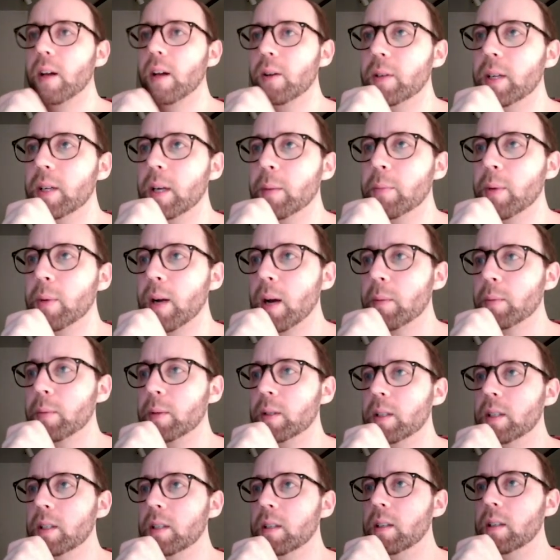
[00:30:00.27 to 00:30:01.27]
it up
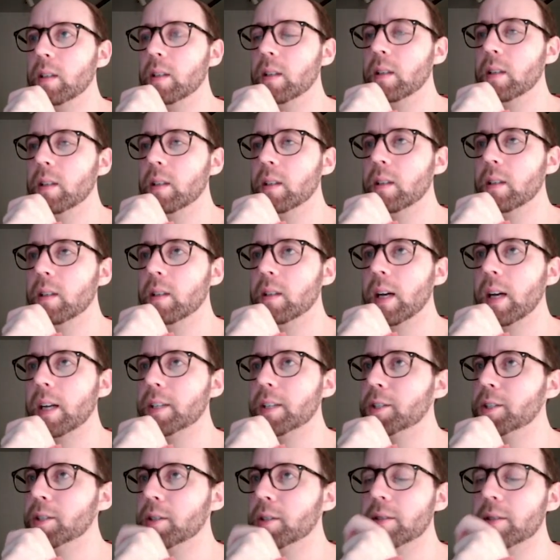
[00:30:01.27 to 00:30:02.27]
properly? I
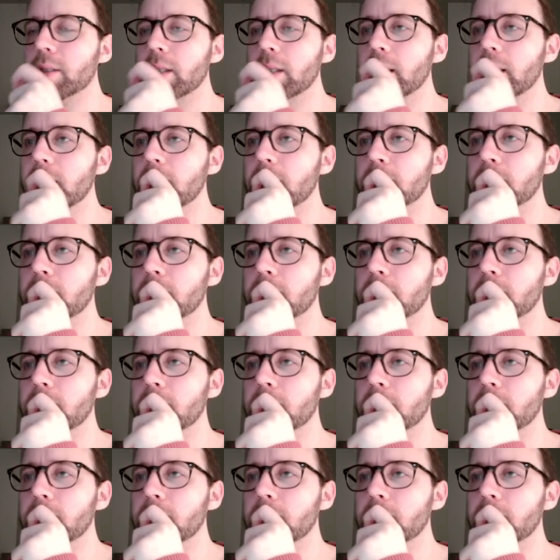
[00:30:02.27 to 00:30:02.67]
sure didn't.